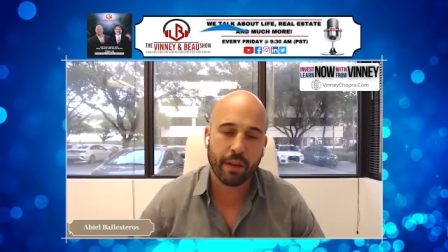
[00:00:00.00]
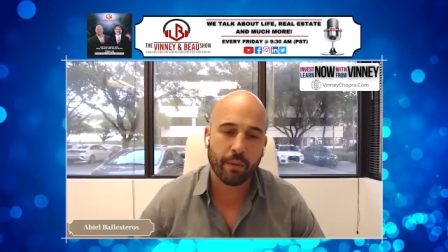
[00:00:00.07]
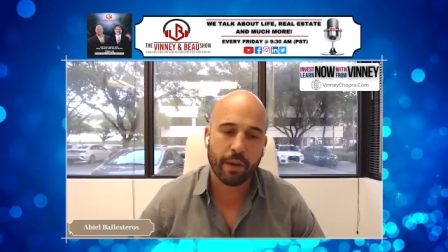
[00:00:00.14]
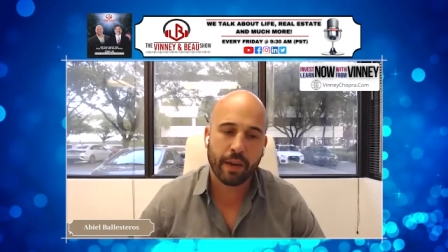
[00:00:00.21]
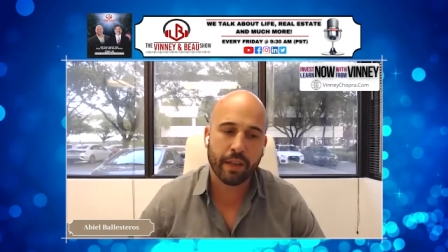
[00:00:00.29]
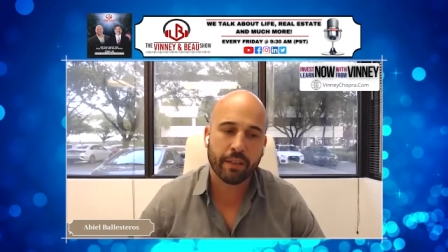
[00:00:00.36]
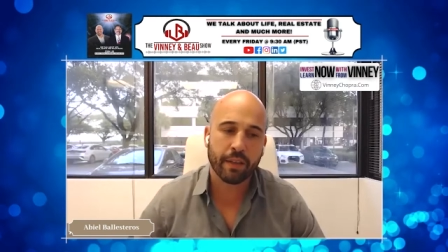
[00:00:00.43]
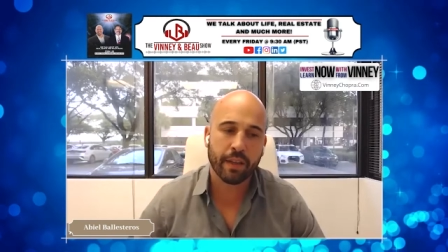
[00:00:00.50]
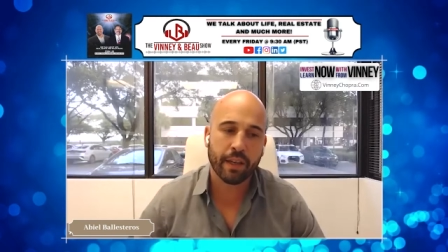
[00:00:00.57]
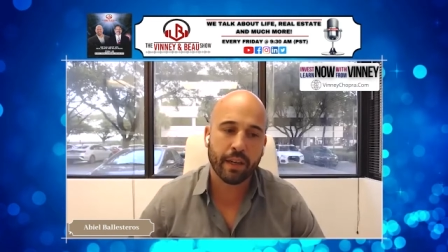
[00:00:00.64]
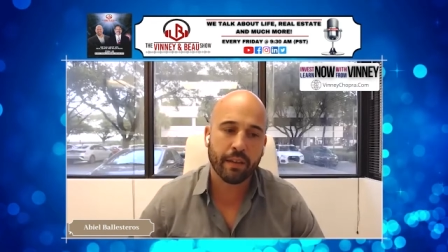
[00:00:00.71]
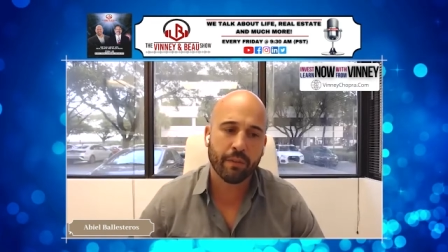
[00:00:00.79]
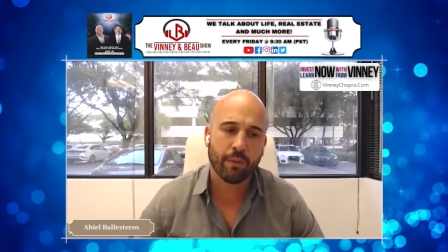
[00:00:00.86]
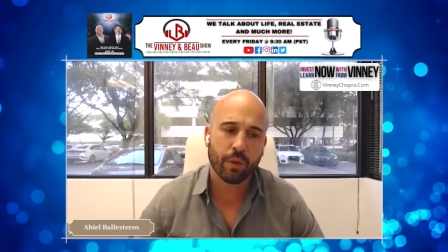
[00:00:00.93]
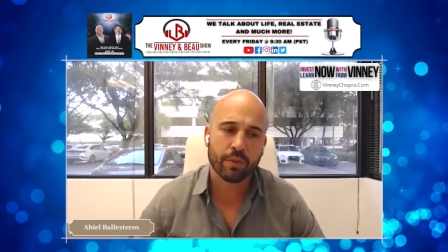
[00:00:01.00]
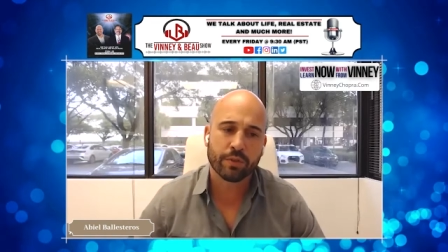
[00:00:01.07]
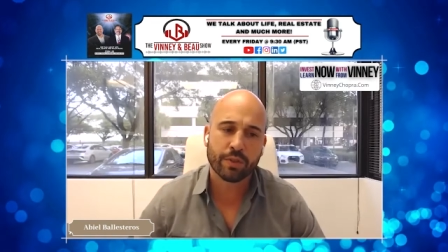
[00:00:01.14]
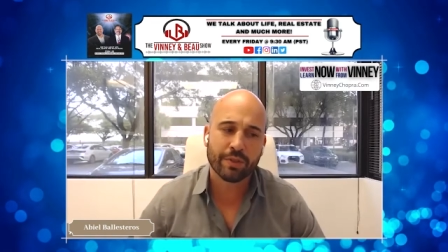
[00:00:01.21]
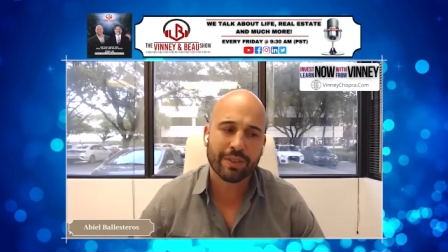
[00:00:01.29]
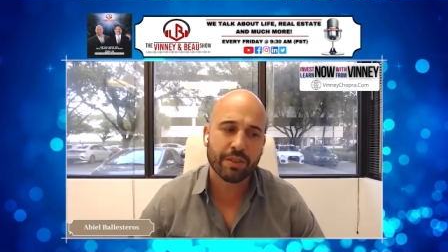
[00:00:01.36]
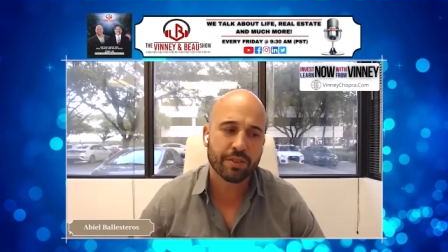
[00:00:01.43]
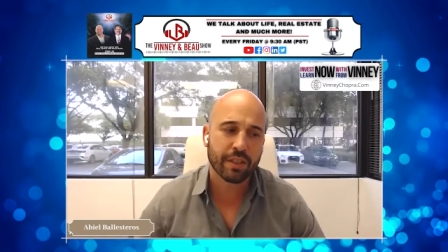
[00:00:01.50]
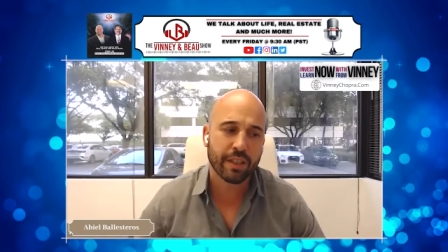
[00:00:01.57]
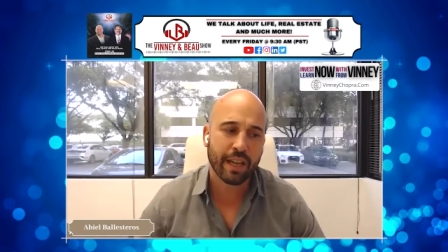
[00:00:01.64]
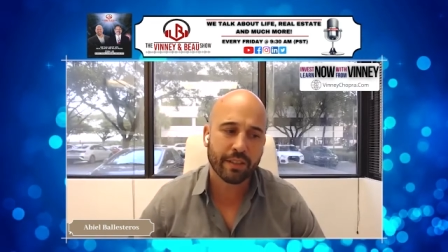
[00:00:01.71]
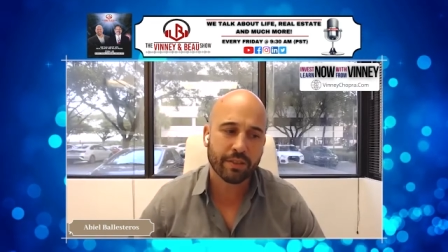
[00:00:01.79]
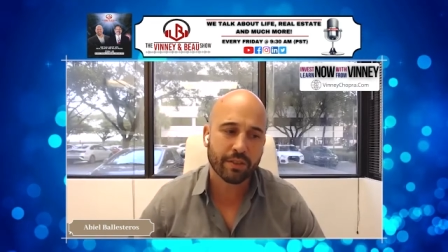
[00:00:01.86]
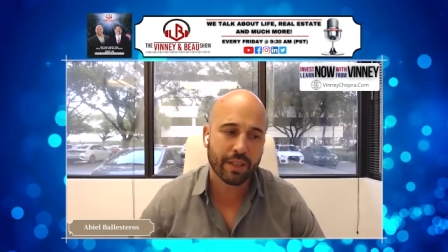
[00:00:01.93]
uh, any any well,
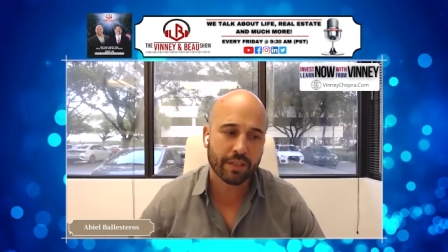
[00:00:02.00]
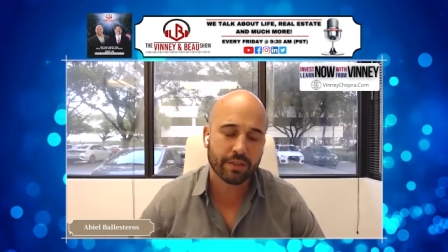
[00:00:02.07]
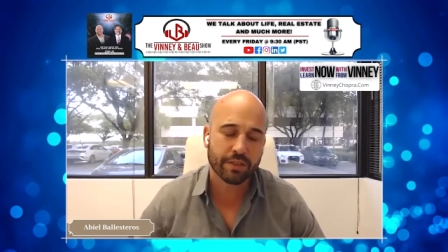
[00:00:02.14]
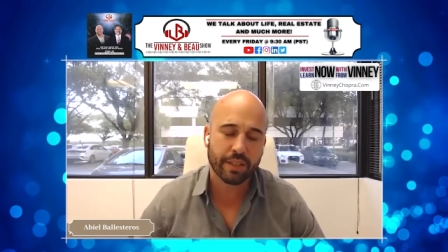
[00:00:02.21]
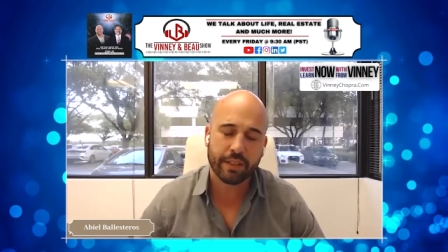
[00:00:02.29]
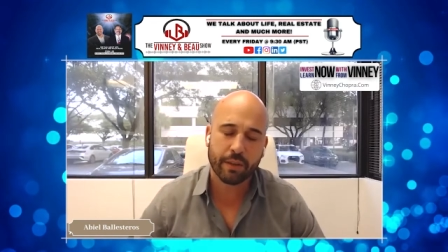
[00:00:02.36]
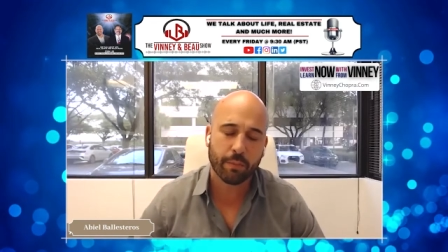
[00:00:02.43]
2009, 2010.